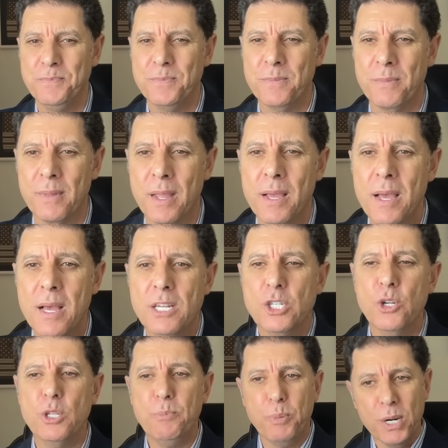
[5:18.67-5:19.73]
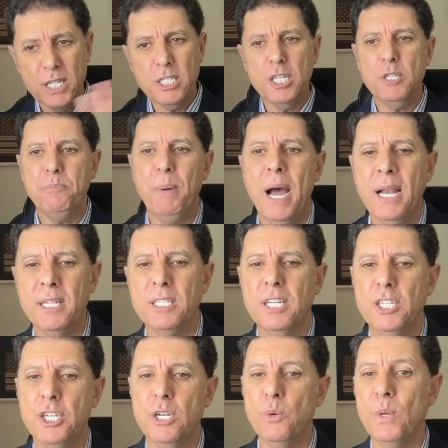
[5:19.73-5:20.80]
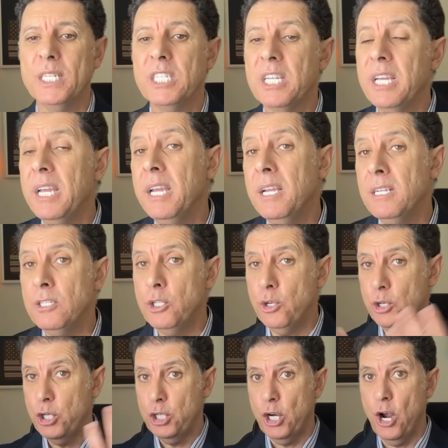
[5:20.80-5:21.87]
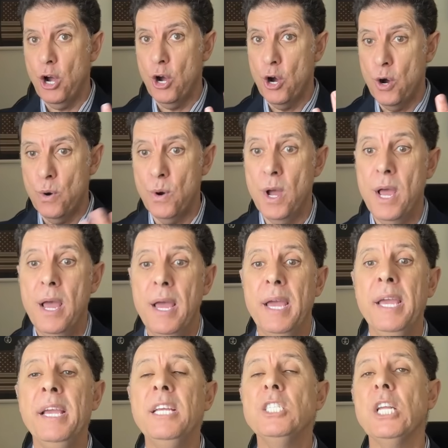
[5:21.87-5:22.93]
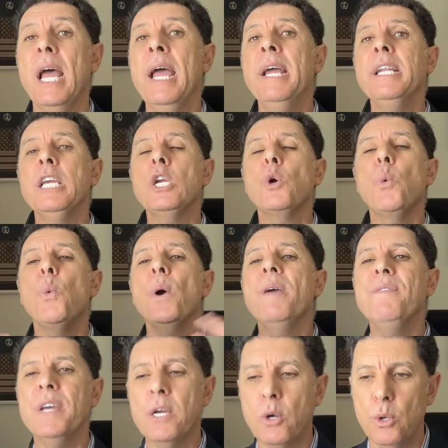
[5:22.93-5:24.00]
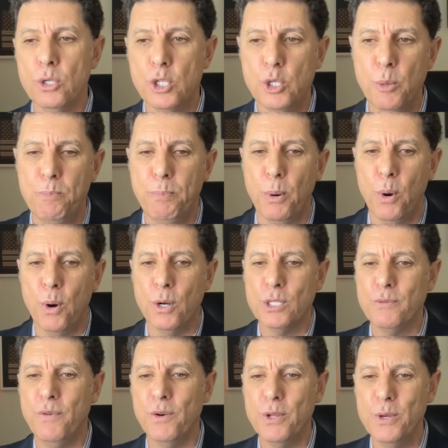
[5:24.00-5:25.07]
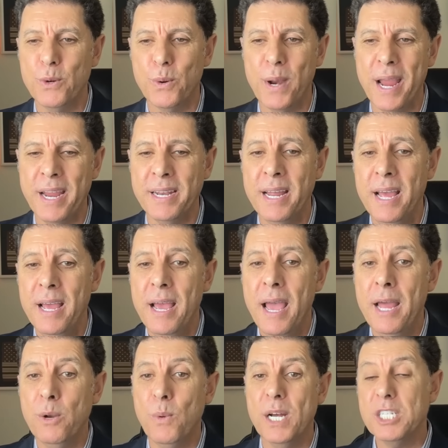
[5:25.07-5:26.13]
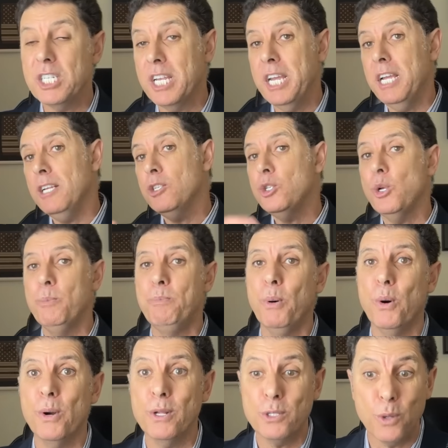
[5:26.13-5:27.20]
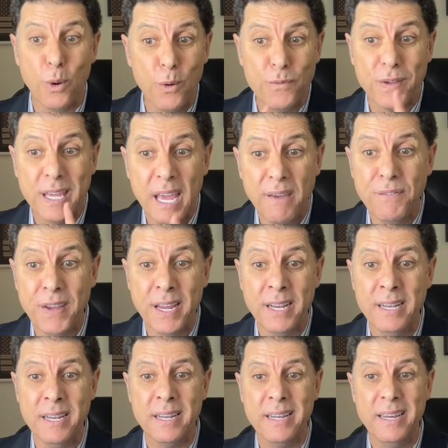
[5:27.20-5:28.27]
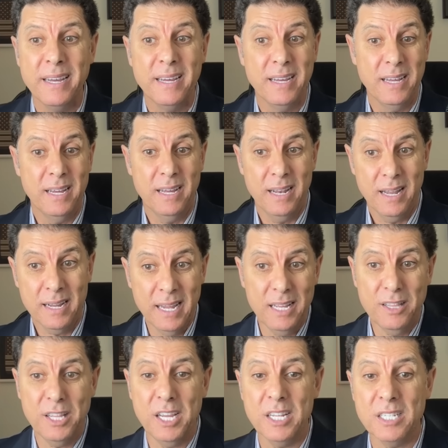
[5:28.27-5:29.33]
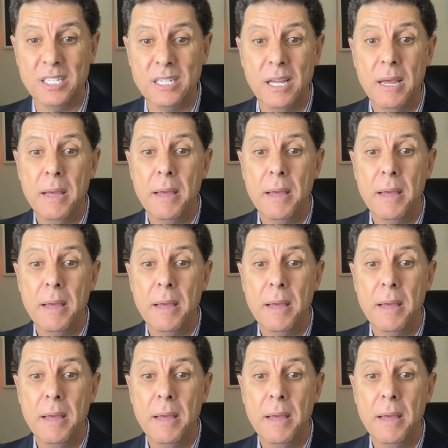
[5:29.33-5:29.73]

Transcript: Hmm. So the British politician was keen to show his unequivocal support for Ukraine and was keen supporter of giving, get this,